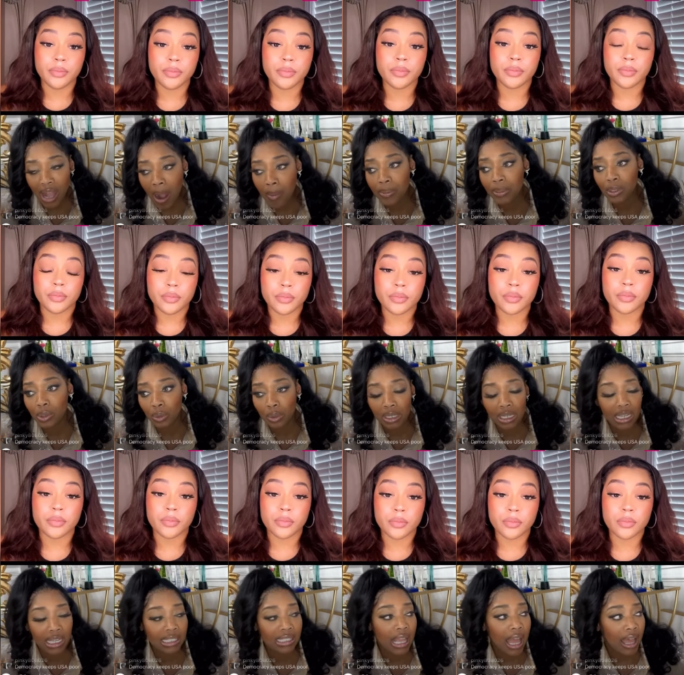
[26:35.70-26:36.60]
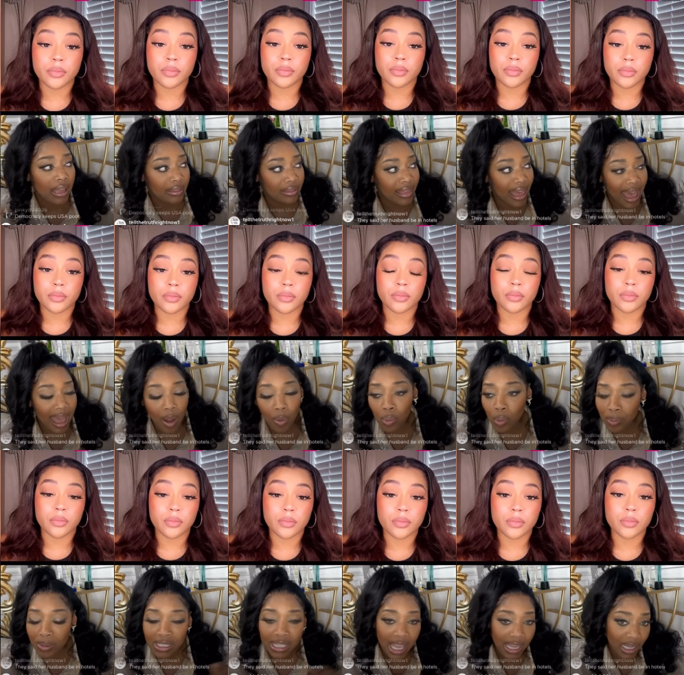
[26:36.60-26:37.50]
Speaker 1: opportunities that will be
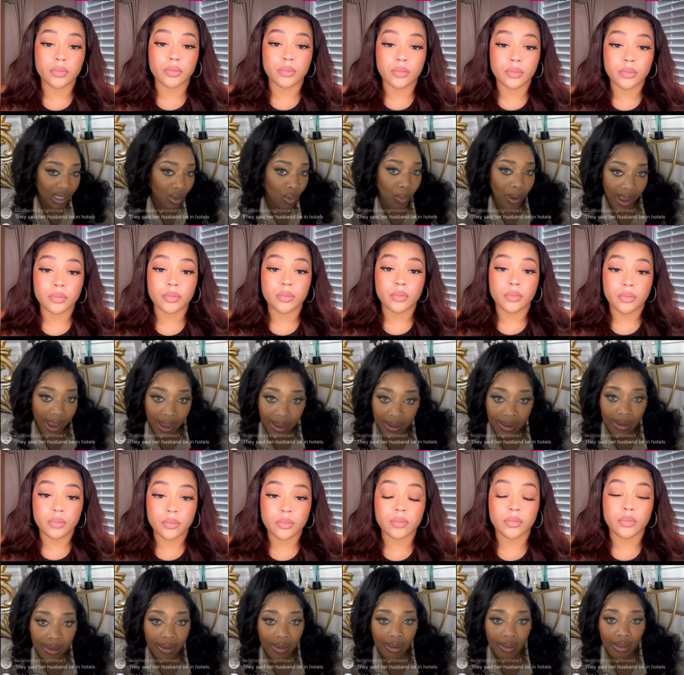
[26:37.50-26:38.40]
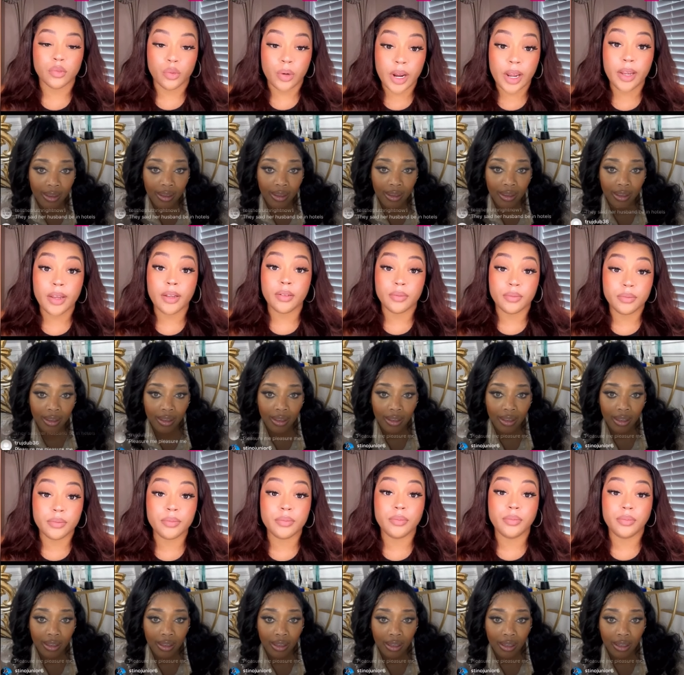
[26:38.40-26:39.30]
taken away. Right.
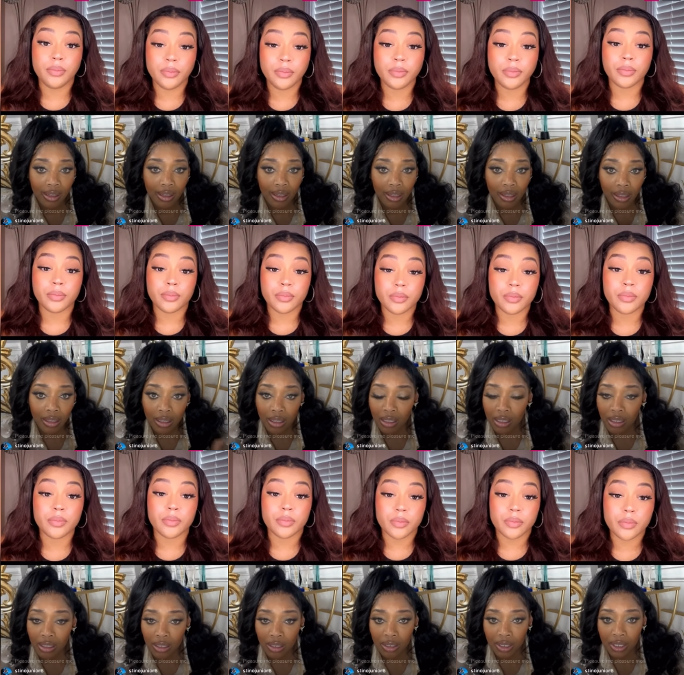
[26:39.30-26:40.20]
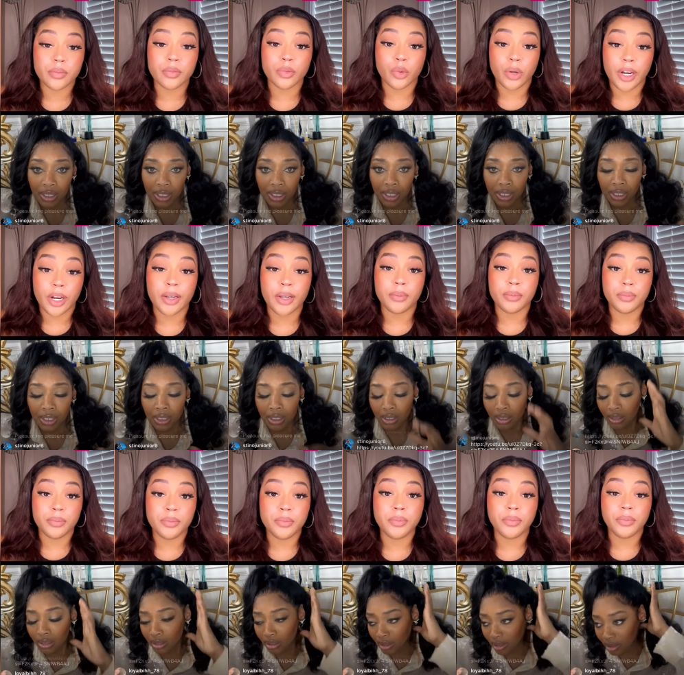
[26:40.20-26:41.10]
Right. You know.
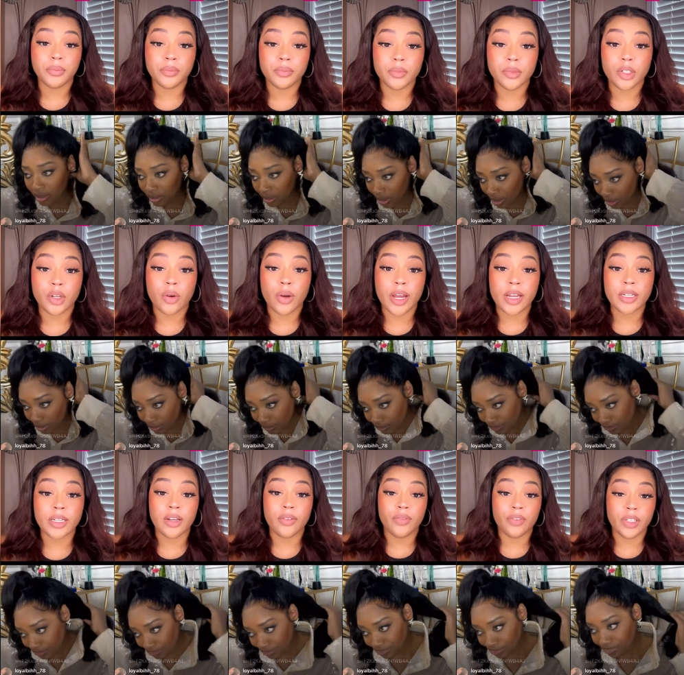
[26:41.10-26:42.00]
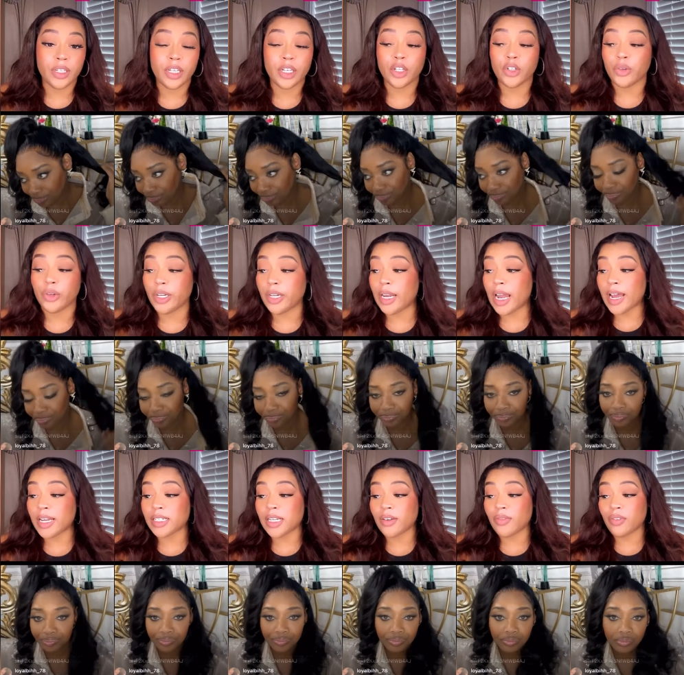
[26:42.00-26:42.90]
Speaker 2: I oh. definitely agree. Yeah,
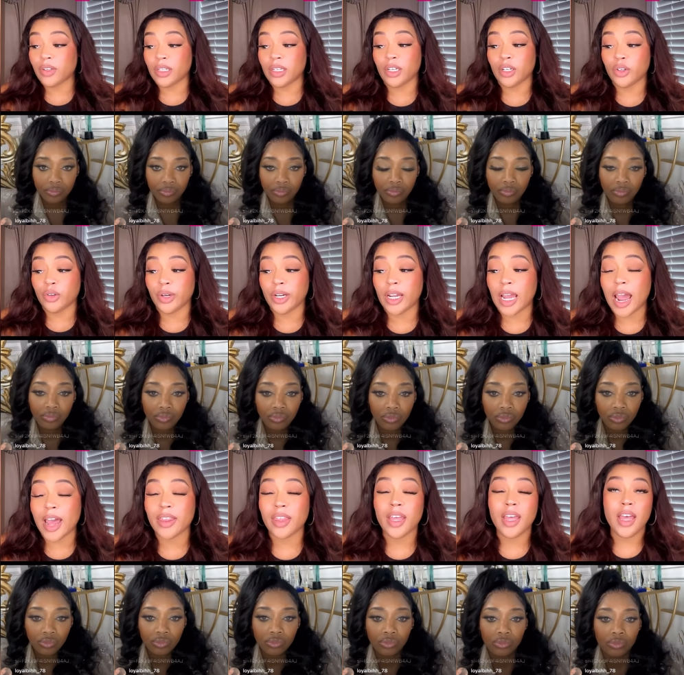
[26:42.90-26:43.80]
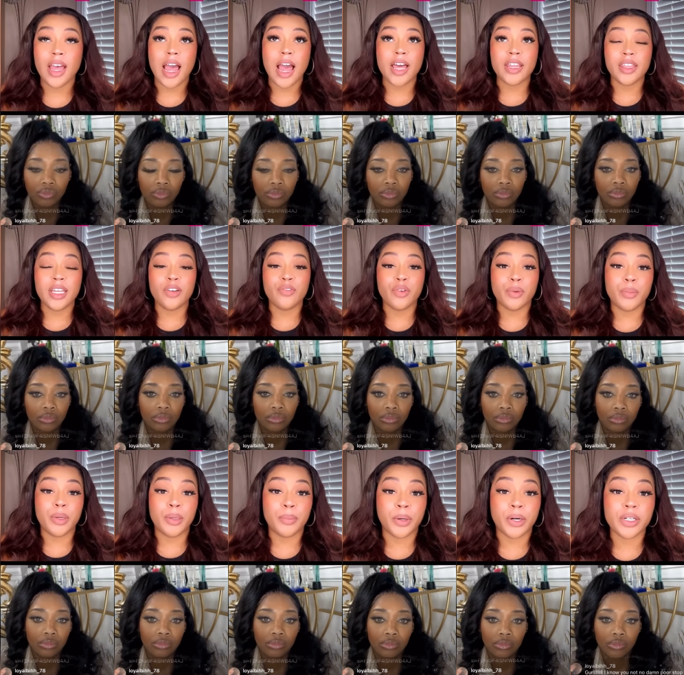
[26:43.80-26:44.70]
I definitely agree. I, I think for
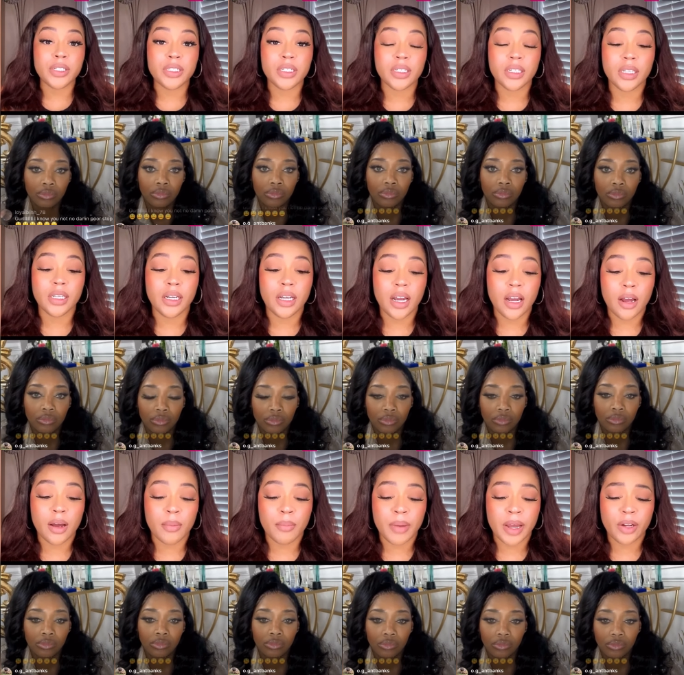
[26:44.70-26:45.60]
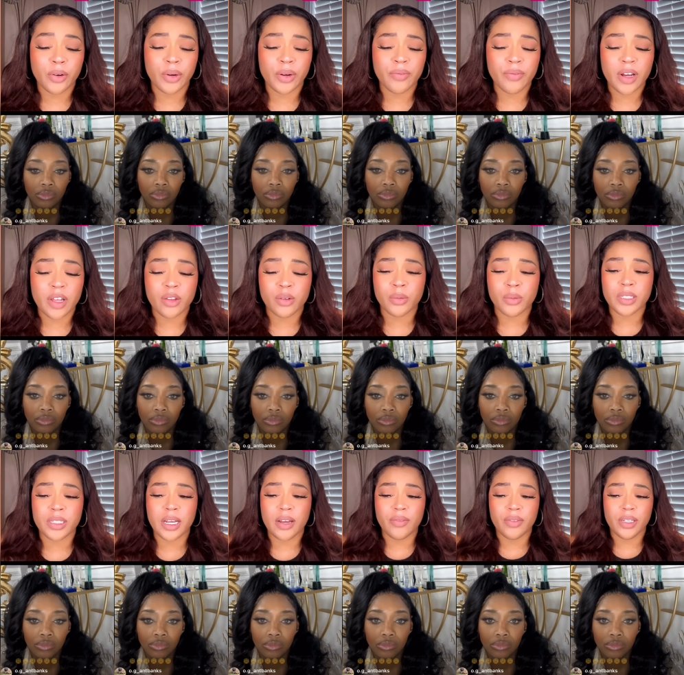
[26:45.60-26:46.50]
me personally, uh, my grandfather
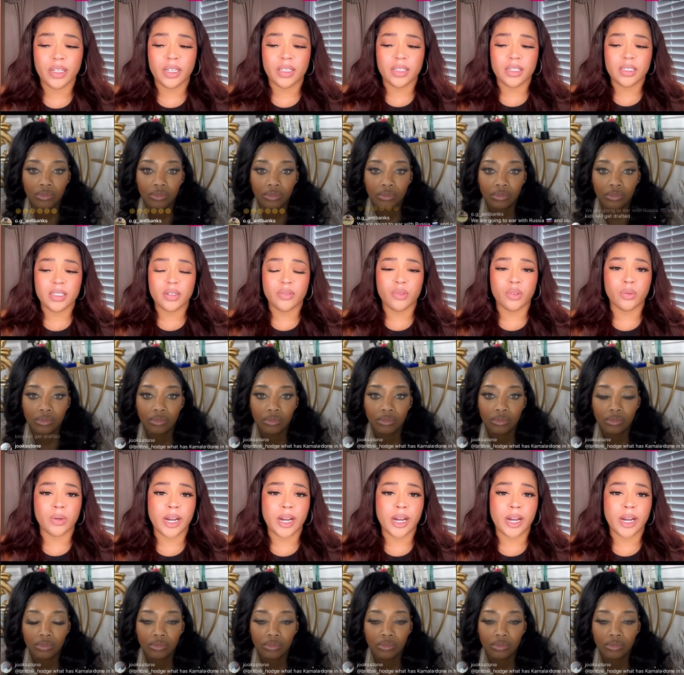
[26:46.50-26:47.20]
was heavily in the Civil